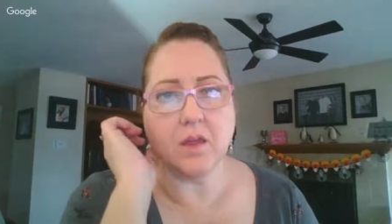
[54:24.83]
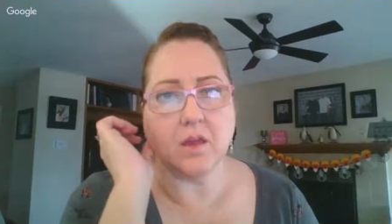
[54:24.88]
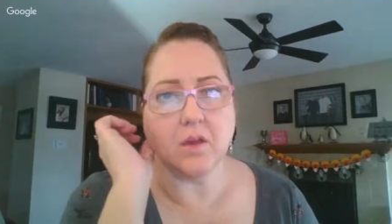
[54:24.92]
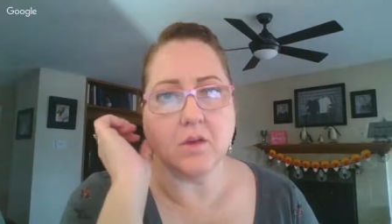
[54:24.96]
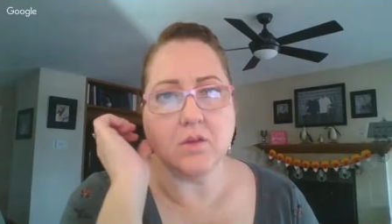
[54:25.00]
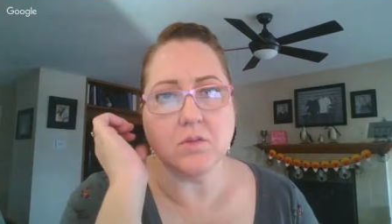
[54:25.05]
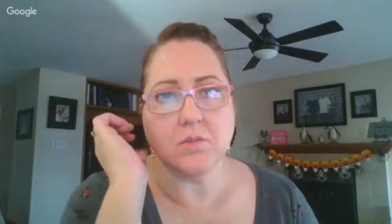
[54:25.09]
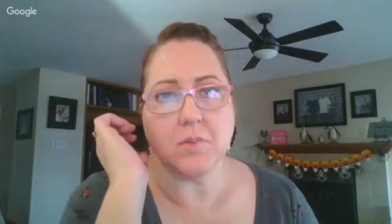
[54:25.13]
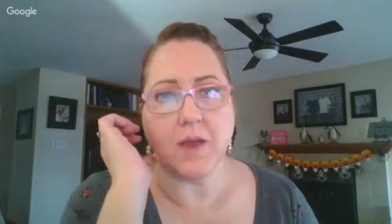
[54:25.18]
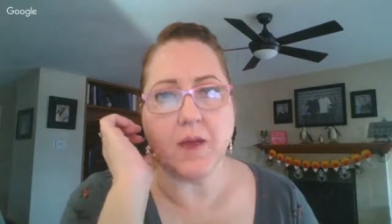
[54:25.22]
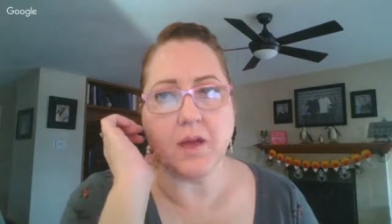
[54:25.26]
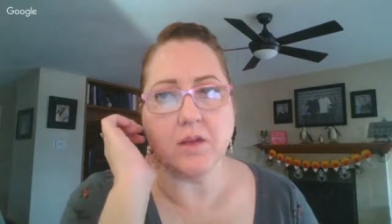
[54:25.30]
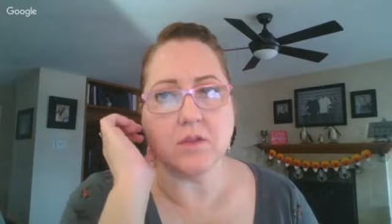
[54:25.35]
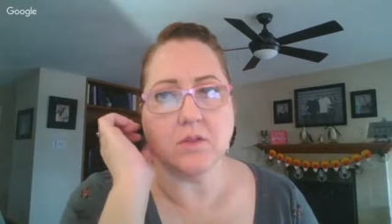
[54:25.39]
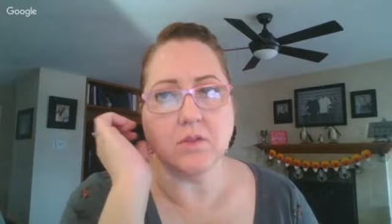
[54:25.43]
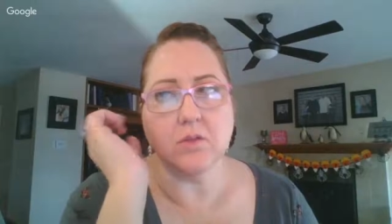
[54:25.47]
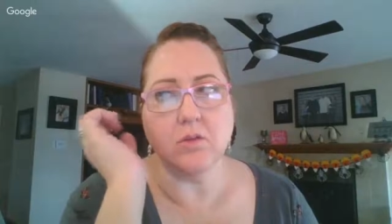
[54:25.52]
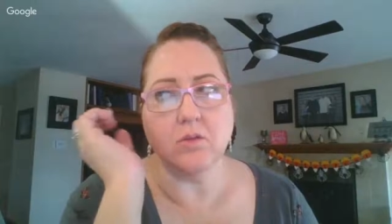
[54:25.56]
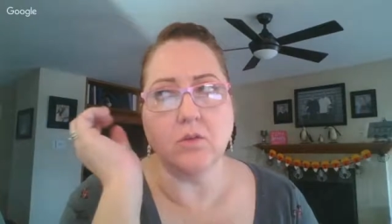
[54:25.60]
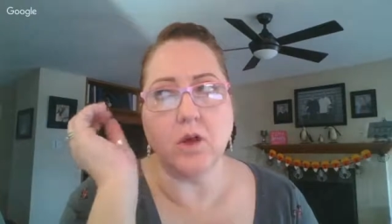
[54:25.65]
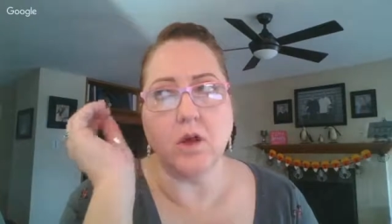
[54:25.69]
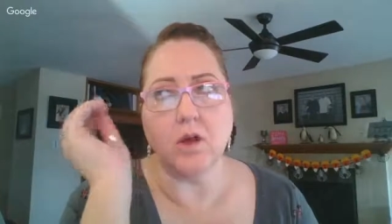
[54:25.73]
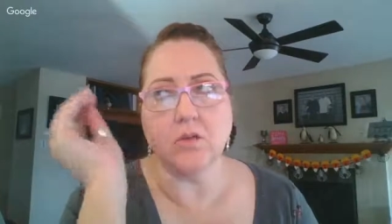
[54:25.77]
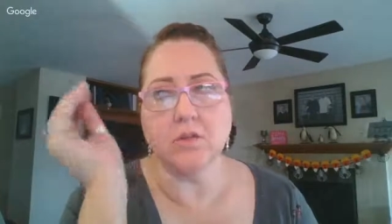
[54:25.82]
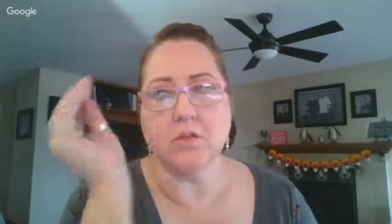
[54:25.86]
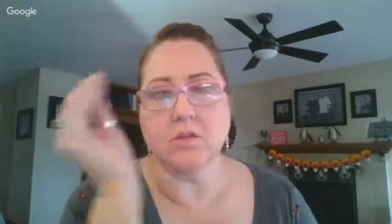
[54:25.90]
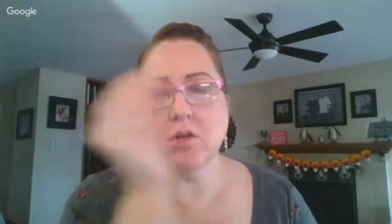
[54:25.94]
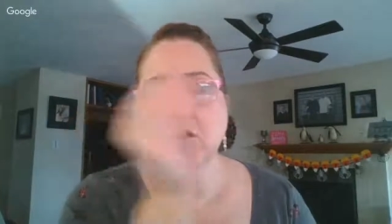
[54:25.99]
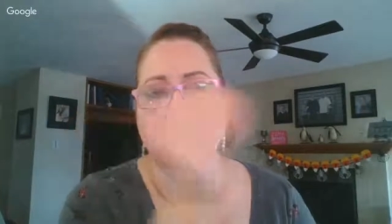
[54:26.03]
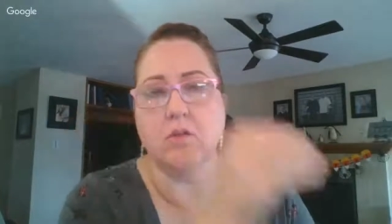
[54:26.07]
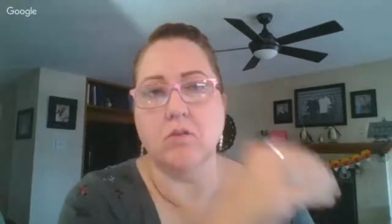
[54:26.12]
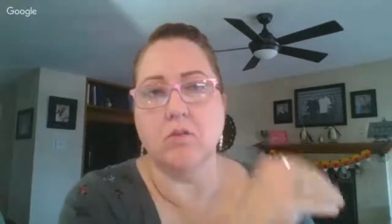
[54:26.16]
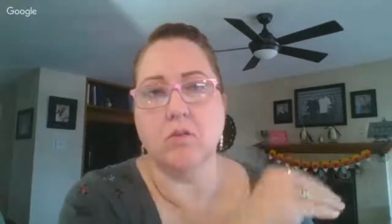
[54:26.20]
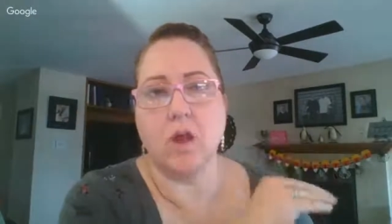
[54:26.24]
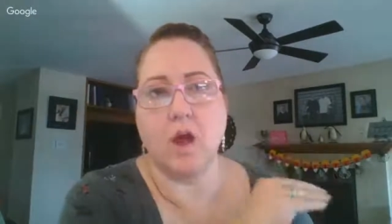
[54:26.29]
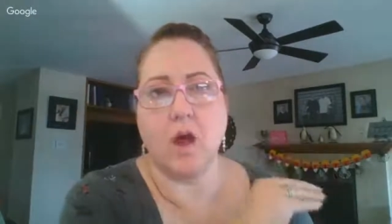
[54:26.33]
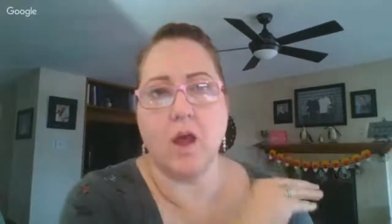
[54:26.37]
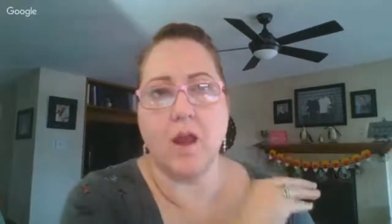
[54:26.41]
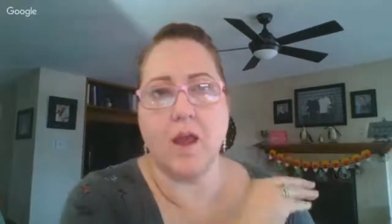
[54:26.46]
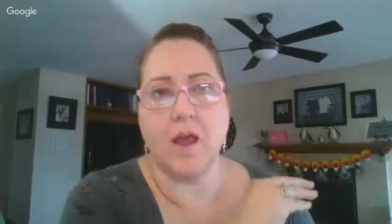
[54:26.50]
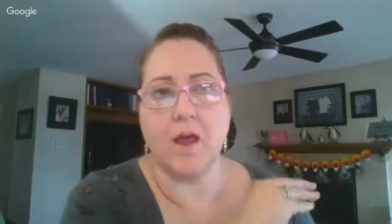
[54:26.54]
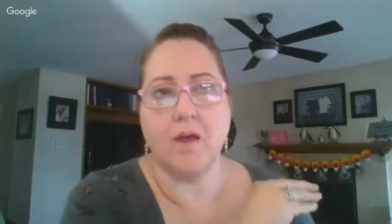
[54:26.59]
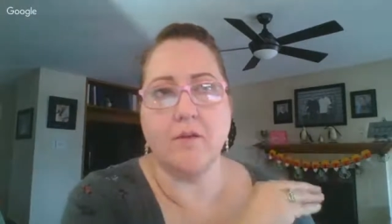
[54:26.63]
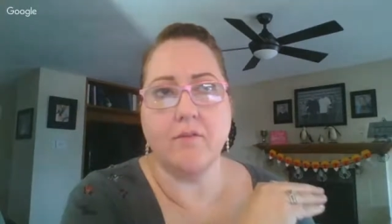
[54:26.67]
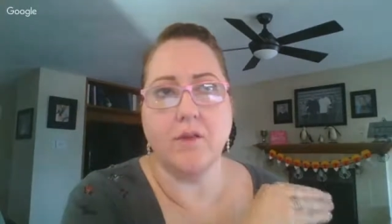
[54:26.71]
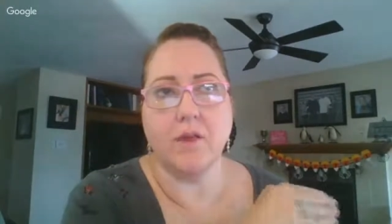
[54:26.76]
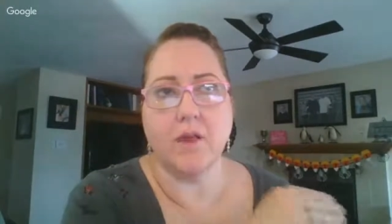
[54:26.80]
it goes back to also not
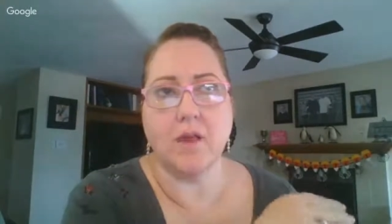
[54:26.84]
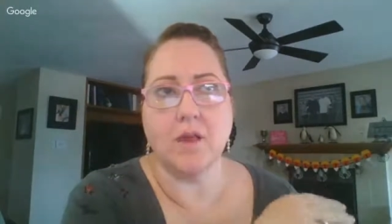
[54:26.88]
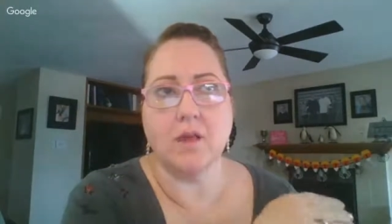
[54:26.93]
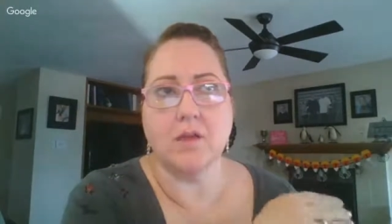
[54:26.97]
having